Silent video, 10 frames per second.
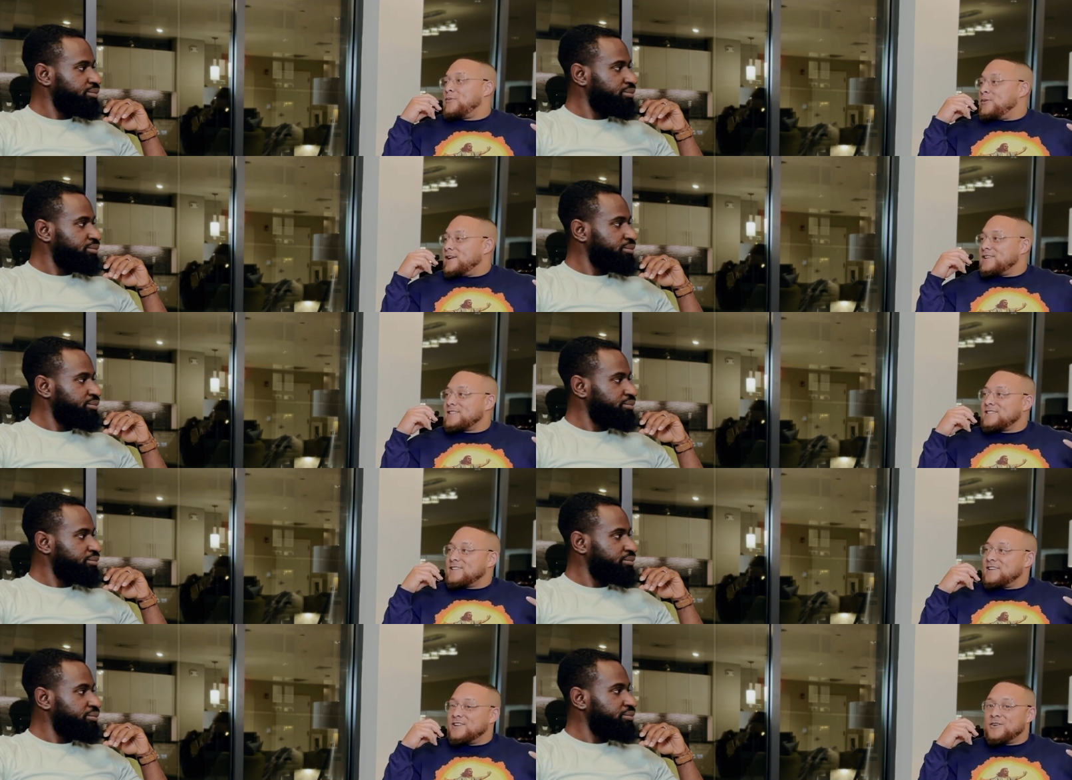Speaker 1: point,
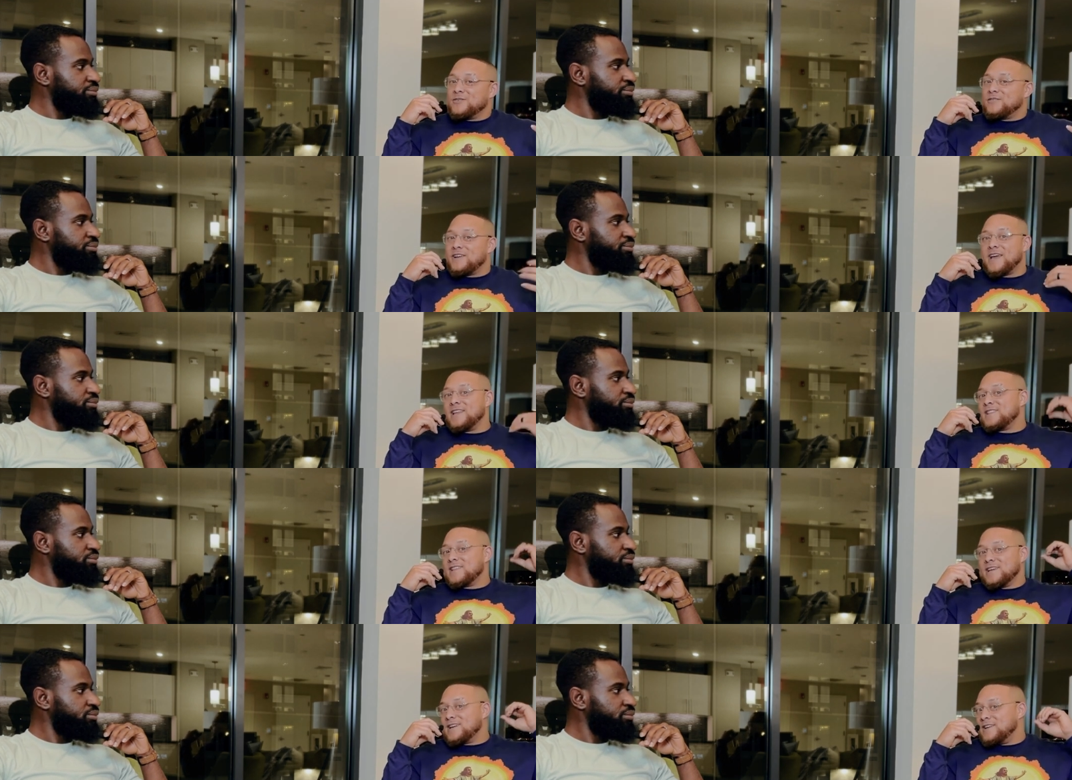you know,
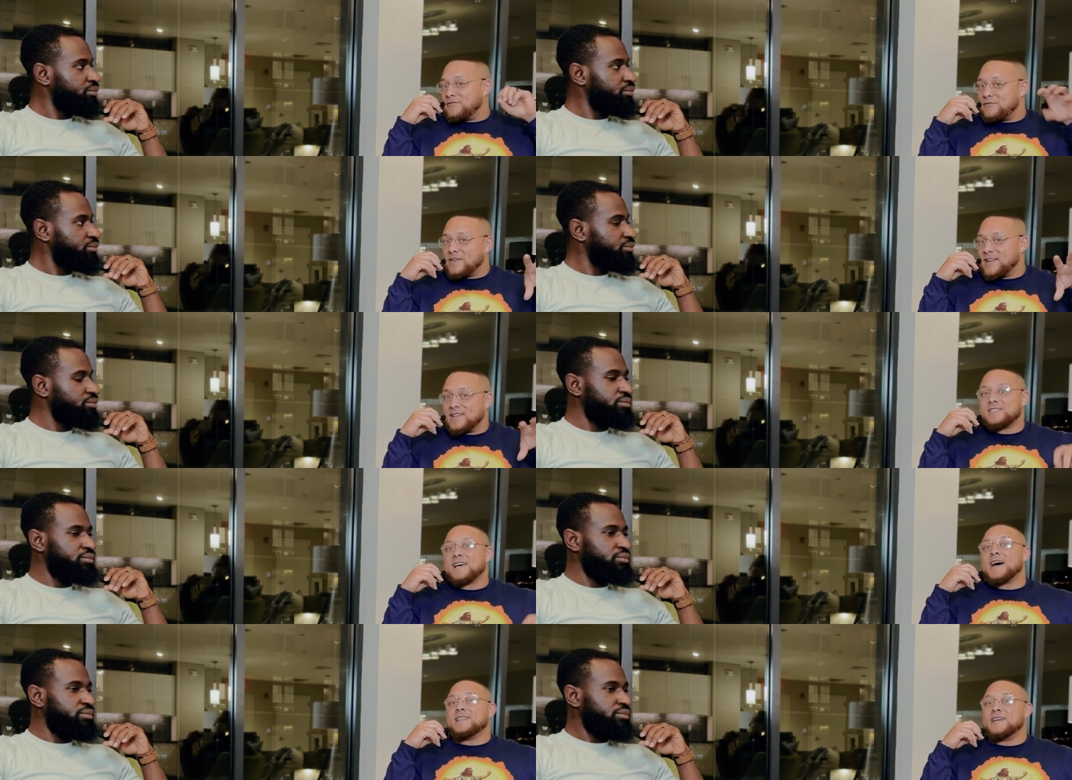anything could fit
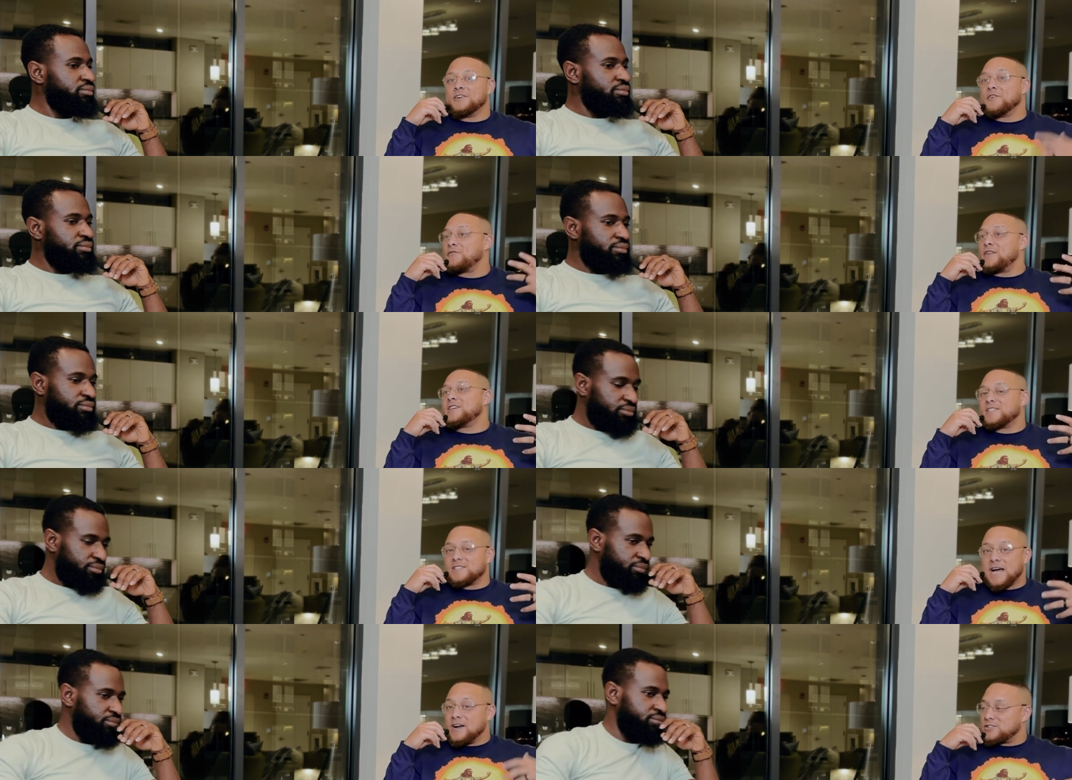inside there. Your flesh
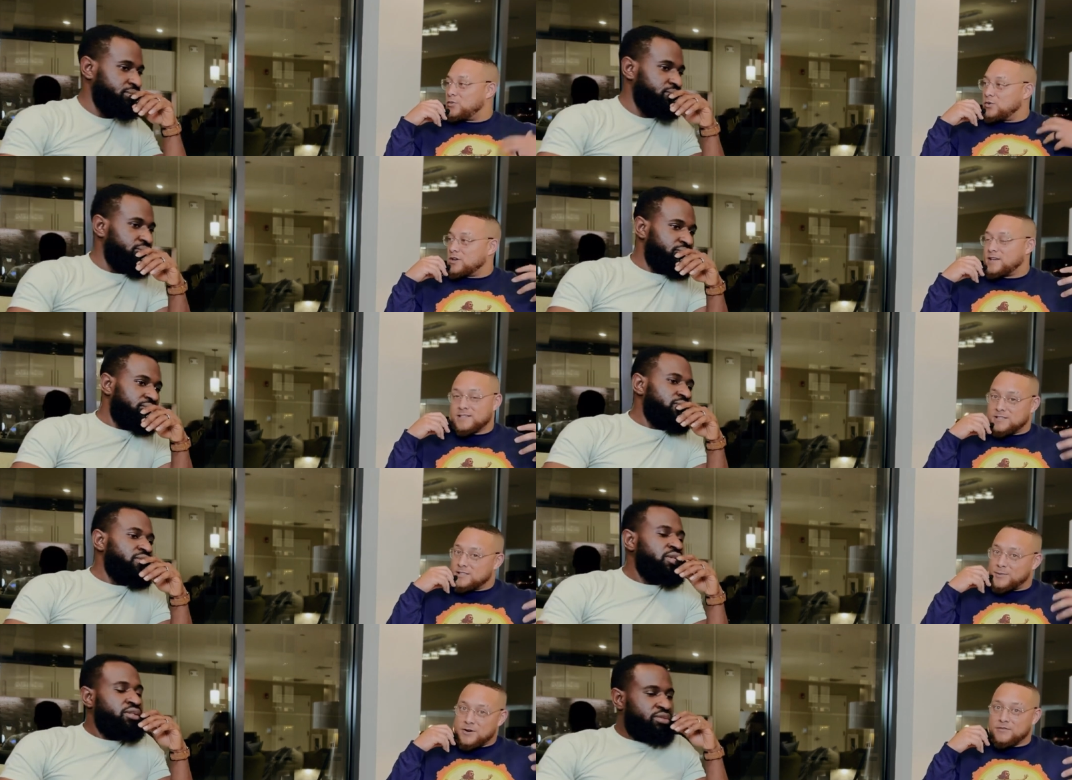desires to work against
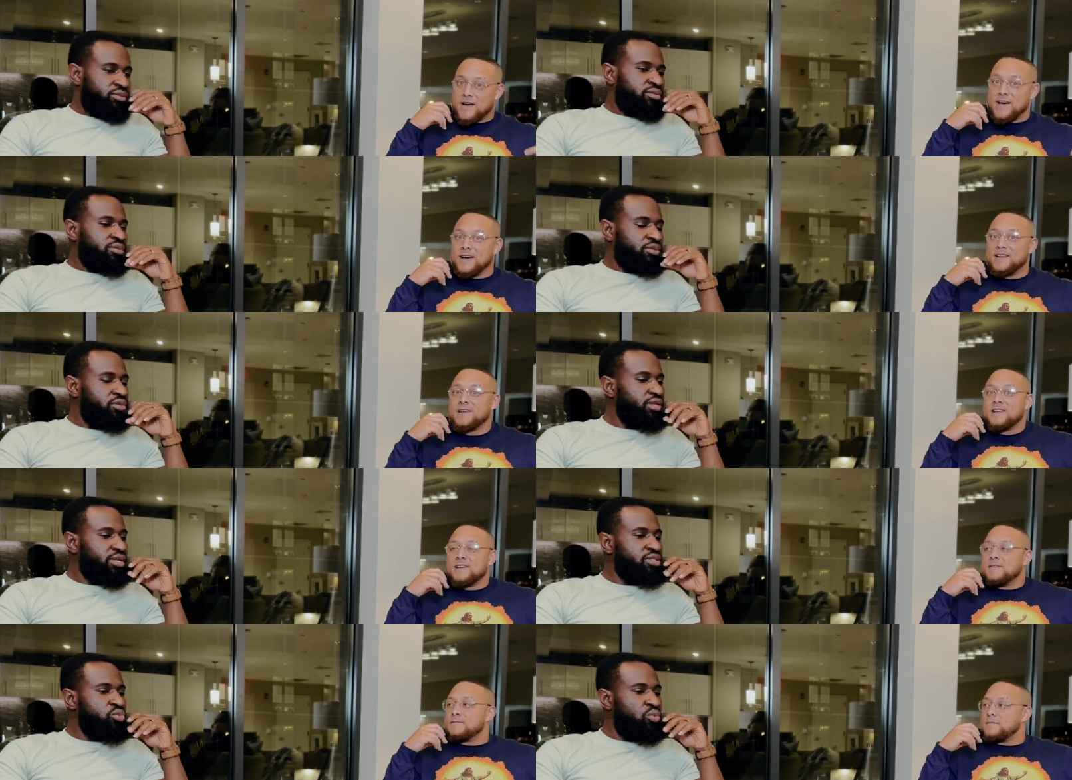the spirit of God.
Speaker 2: Do you
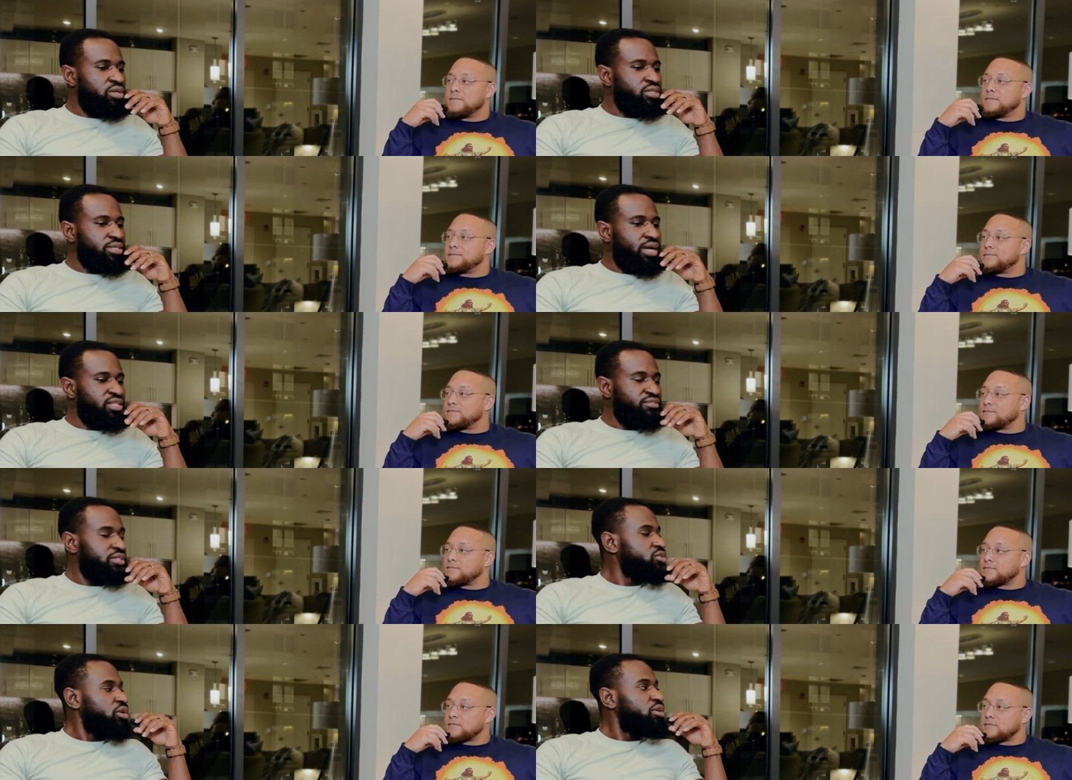think it's one size
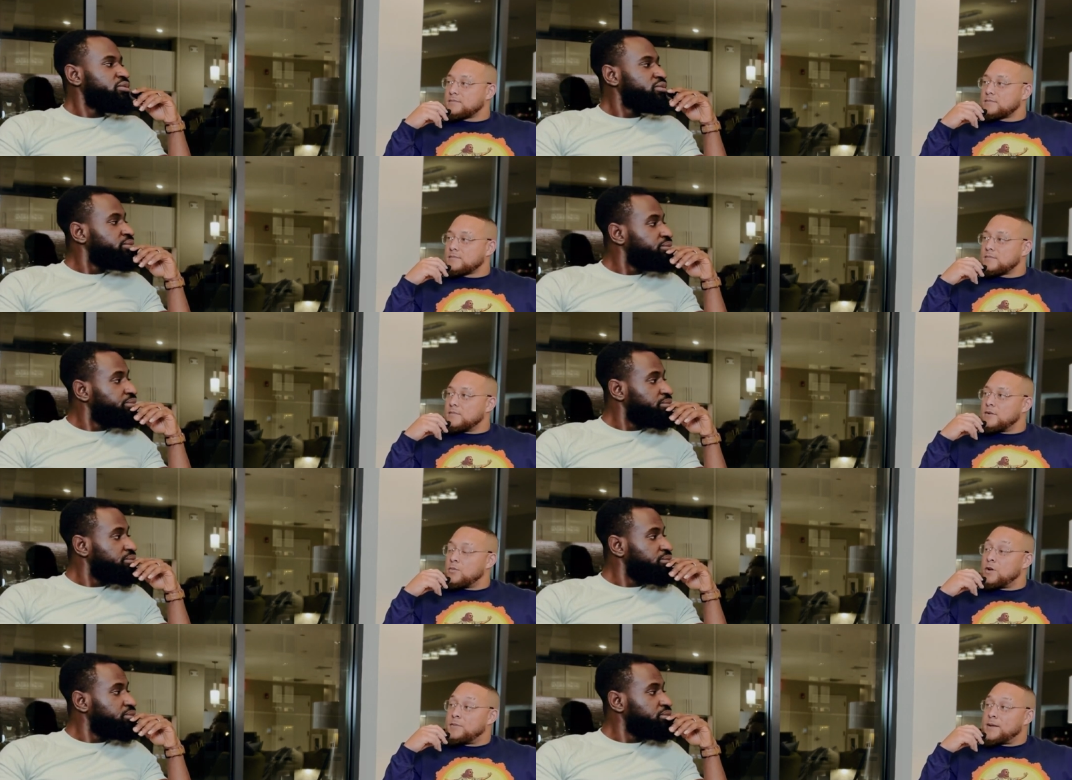fits all?
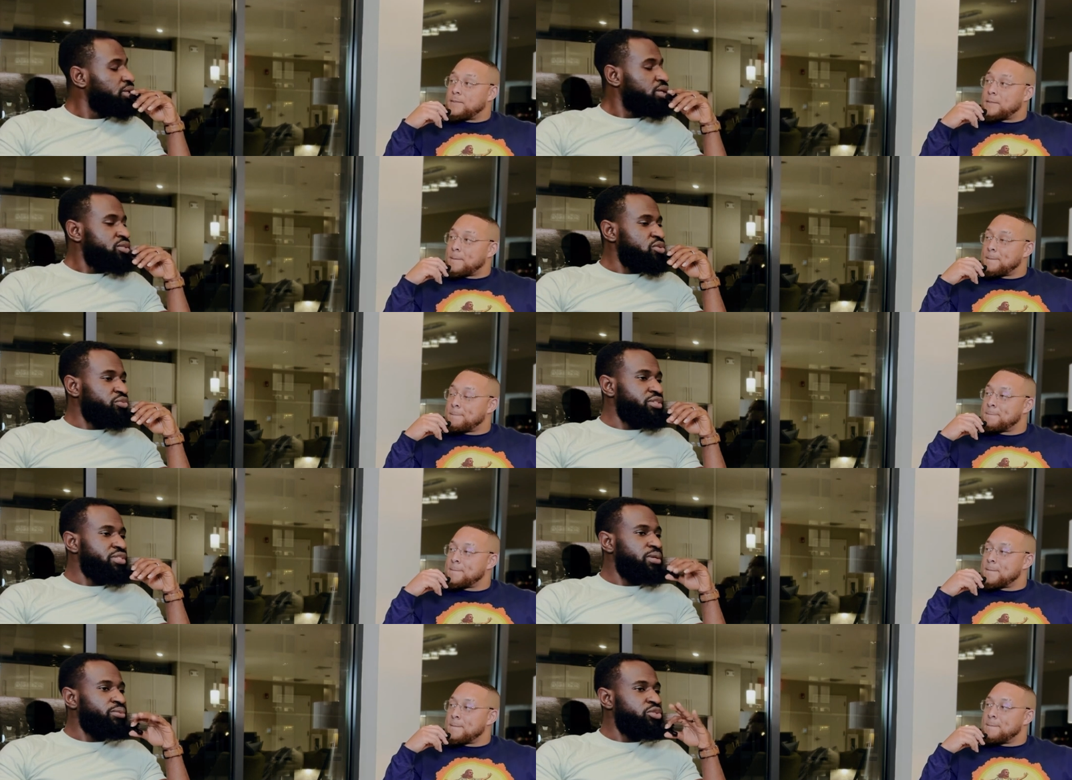What do you mean? So, for
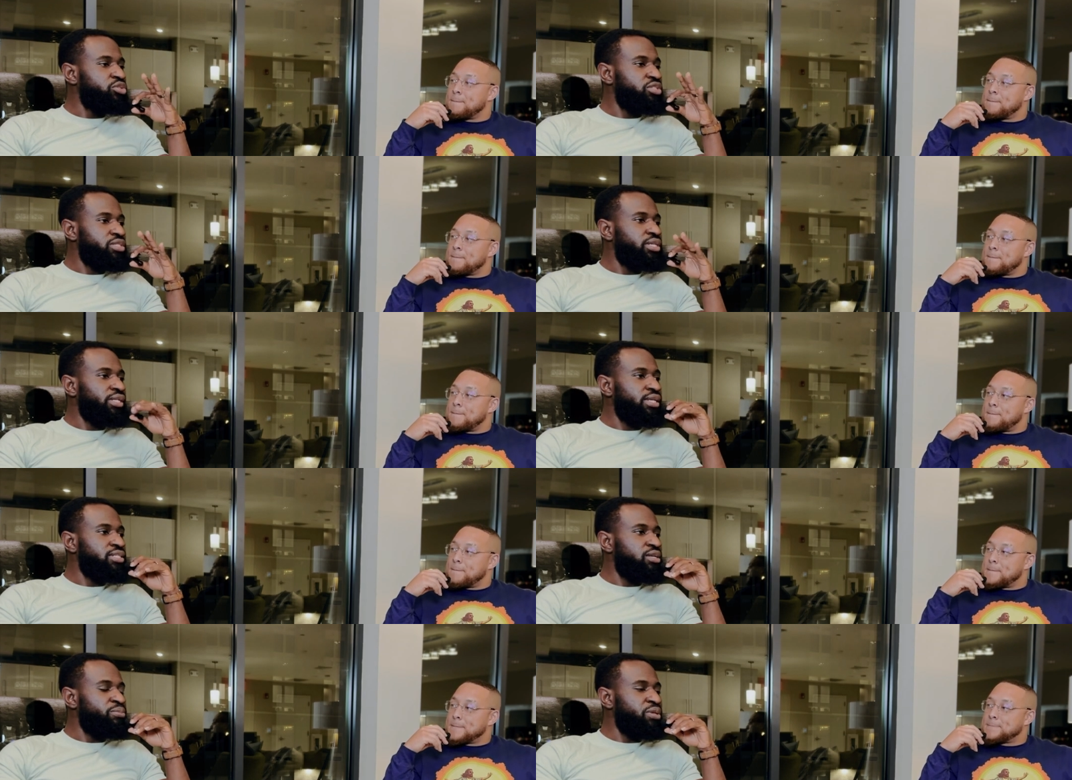example, you just said
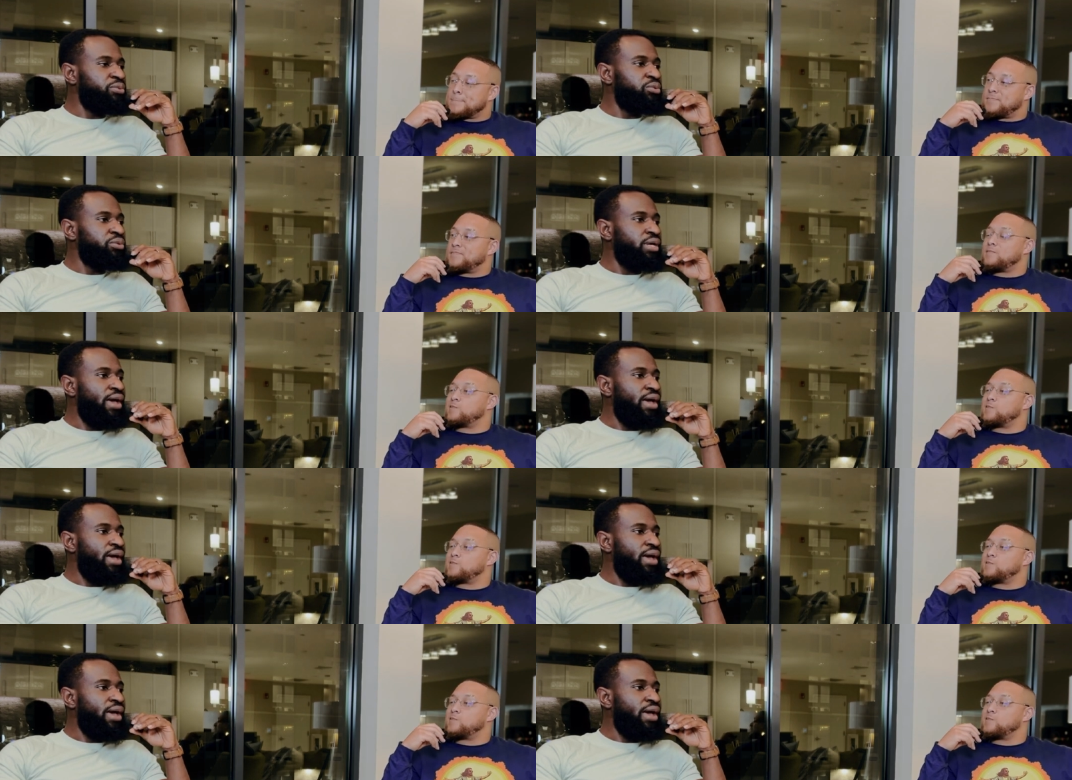that some people would